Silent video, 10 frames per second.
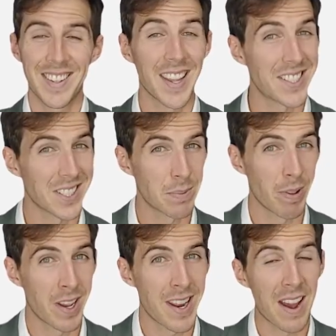Let's
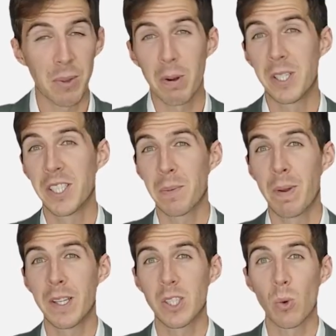explain how the
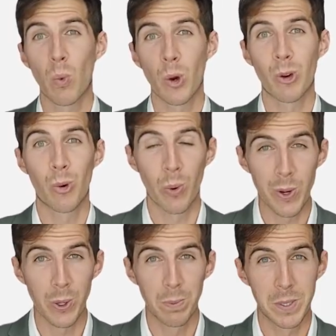participants were
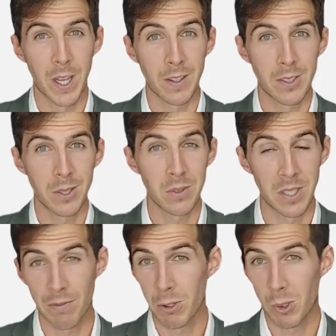grouped into
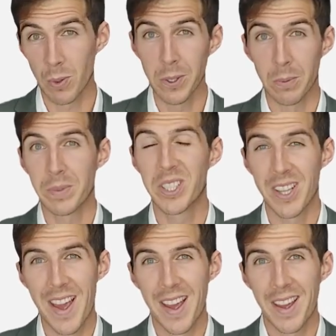different groups.
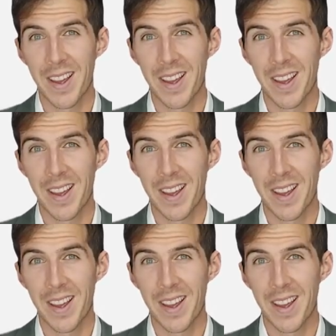